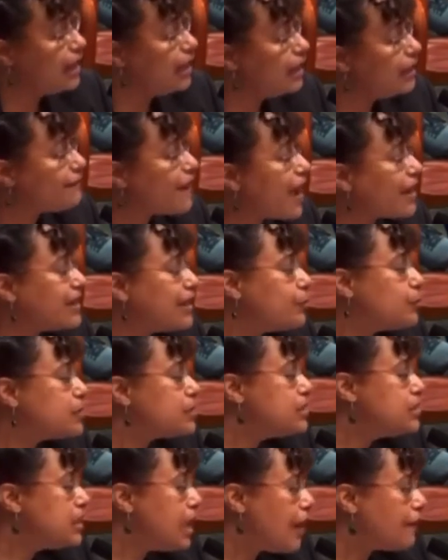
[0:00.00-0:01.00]
In fact, it was
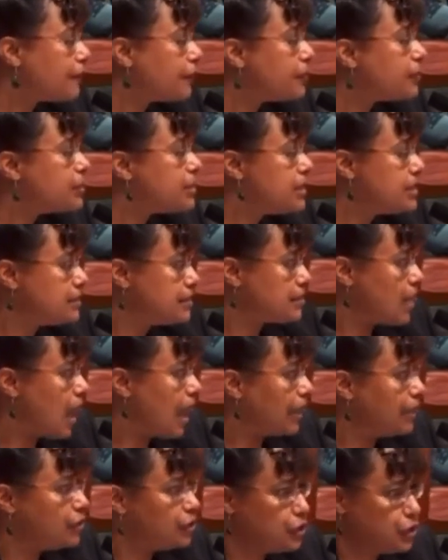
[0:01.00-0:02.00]
never
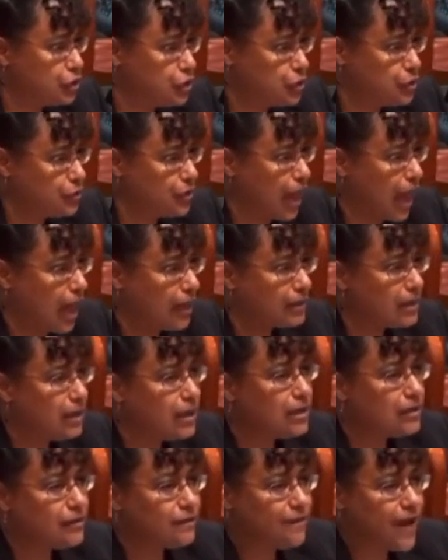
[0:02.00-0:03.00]
designed to do that.
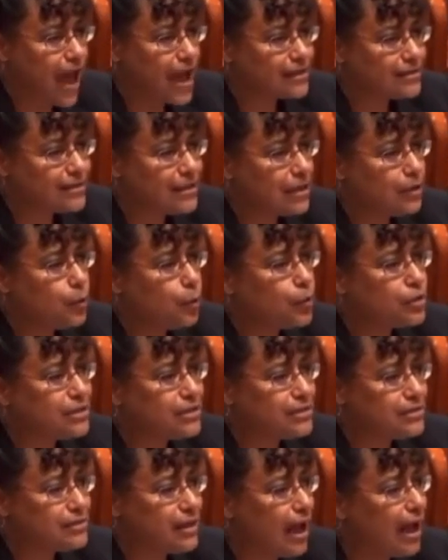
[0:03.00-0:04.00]
The vaccine was
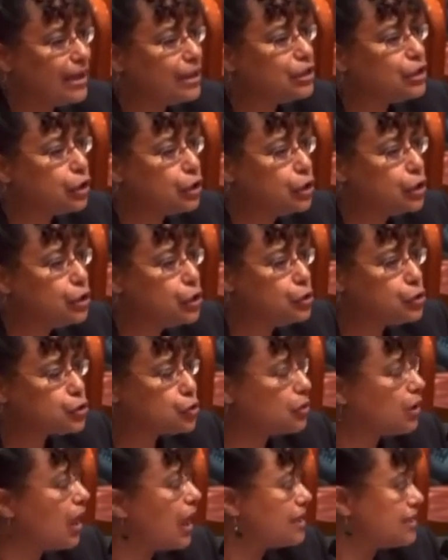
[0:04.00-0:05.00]
designed to
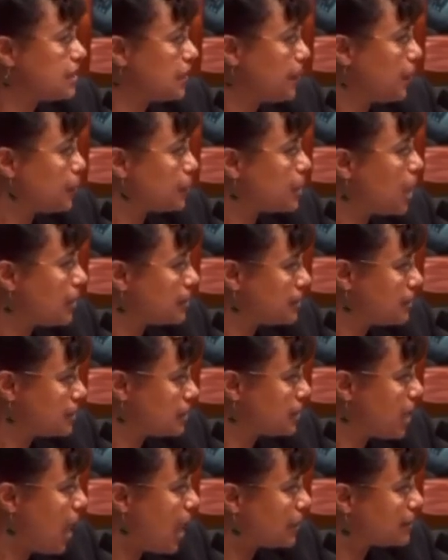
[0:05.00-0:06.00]
neutralize the
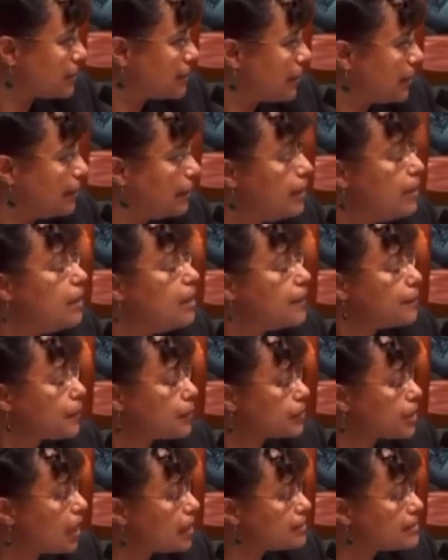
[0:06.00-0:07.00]
pertussis toxin.
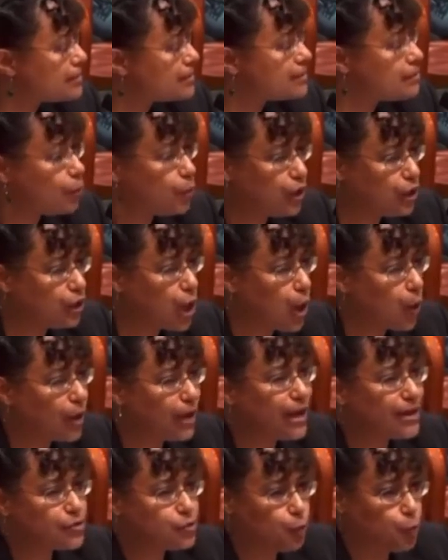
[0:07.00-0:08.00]
Pertussis, we know it
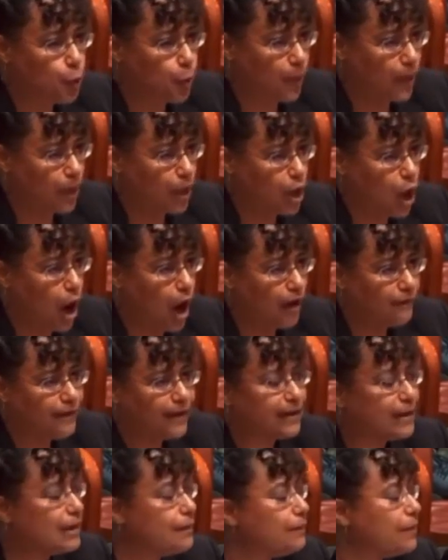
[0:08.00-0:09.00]
as whooping cough. It
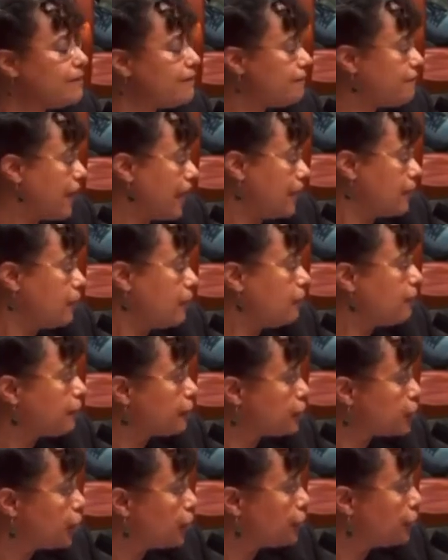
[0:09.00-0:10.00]
can be fatal for
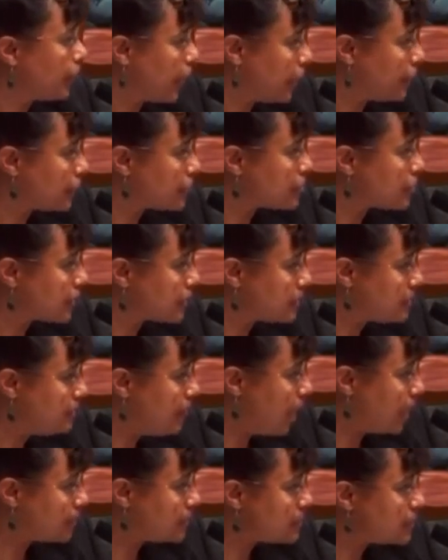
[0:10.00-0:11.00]
children under 6
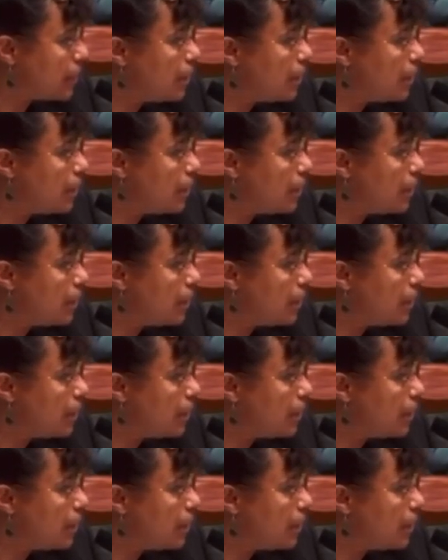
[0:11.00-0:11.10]
months.